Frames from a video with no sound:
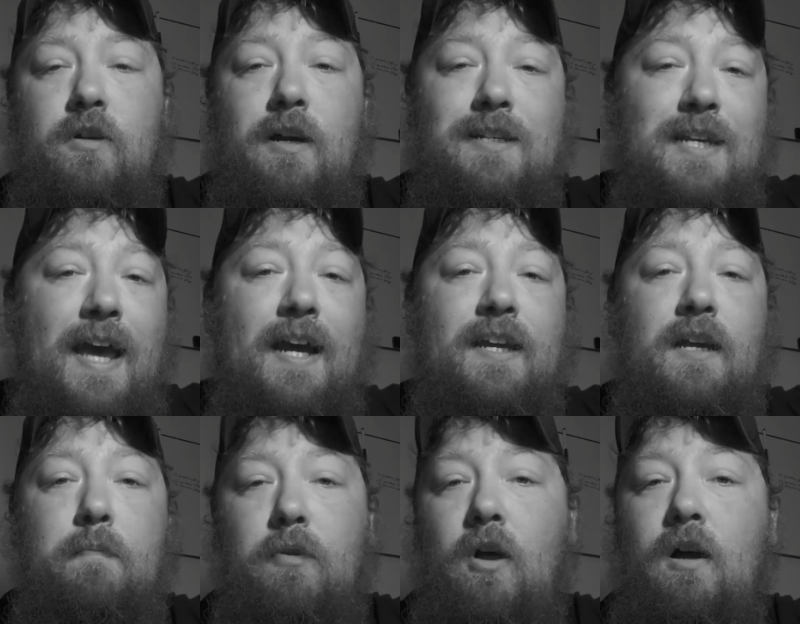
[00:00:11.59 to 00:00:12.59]
attacking,
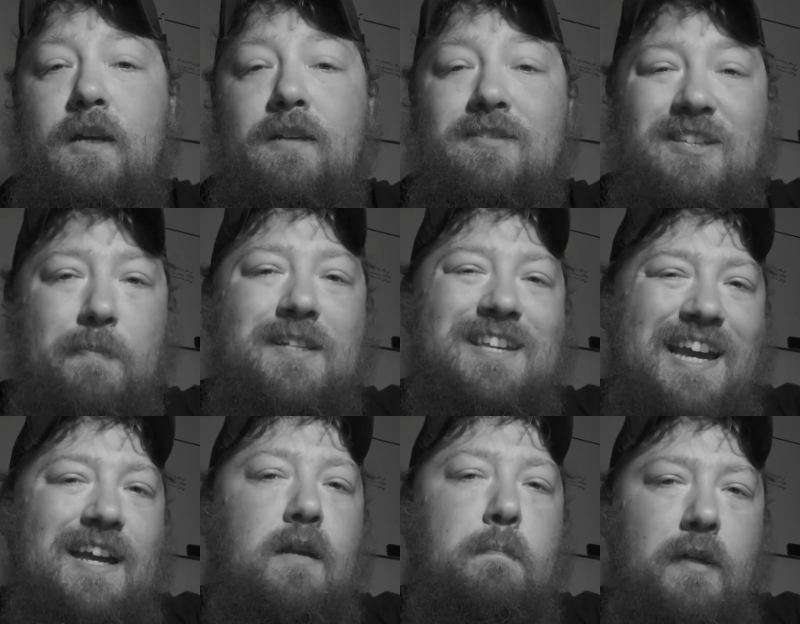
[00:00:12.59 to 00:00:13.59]
blocking, summons, and
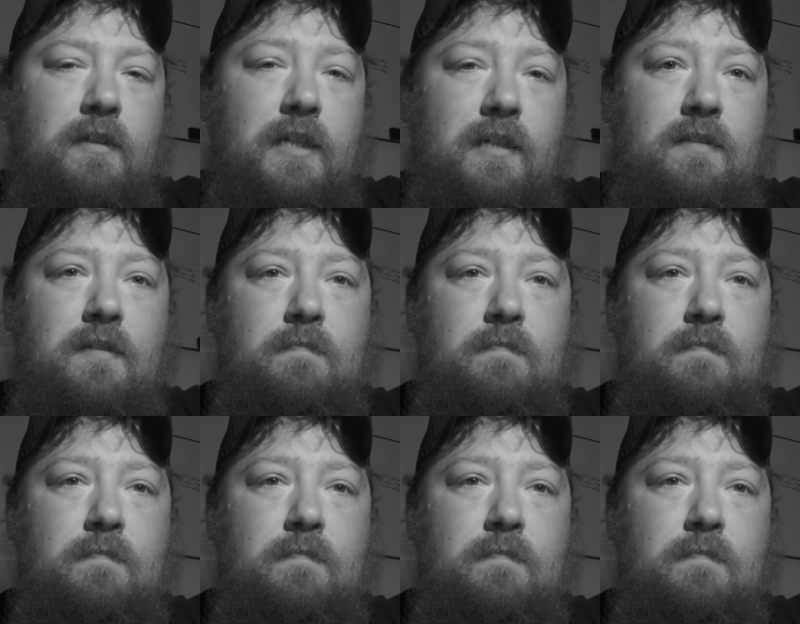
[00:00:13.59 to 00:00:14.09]
abilities.